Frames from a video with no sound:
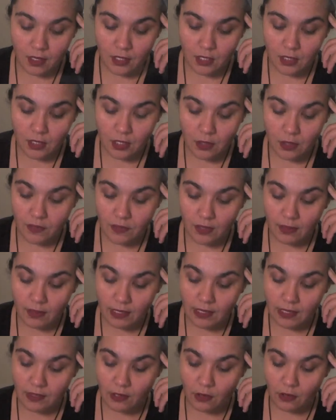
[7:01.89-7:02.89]
You feel
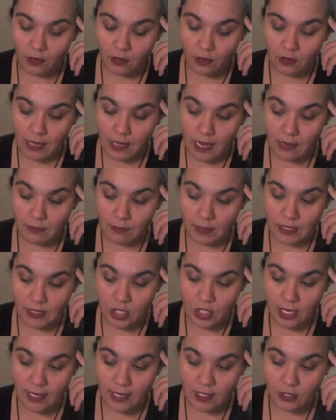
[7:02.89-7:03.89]
like there can be
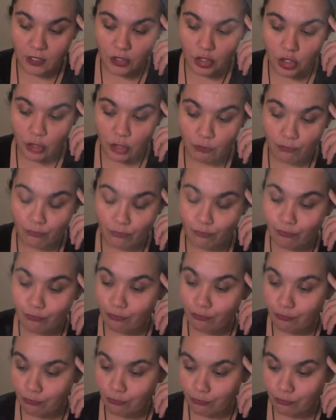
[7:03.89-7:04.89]
change.
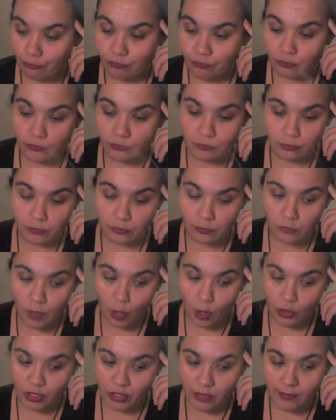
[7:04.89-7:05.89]

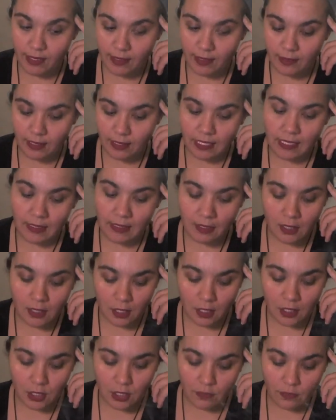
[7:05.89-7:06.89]
Ultimately,
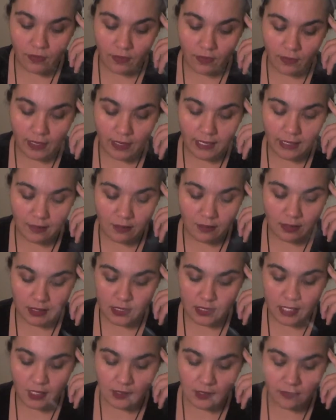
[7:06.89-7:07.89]
you feel like
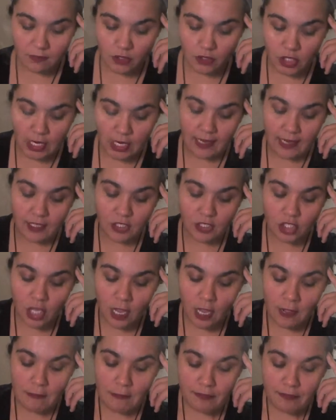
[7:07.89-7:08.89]
this can change.
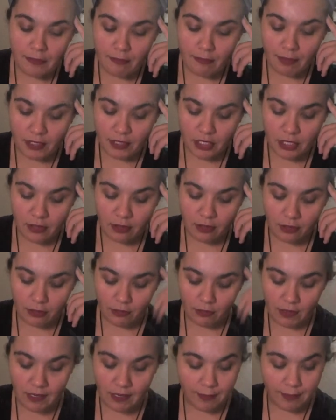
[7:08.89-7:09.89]
But to the
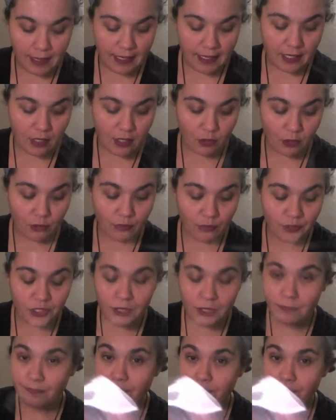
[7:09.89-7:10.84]
Three of Pentacles,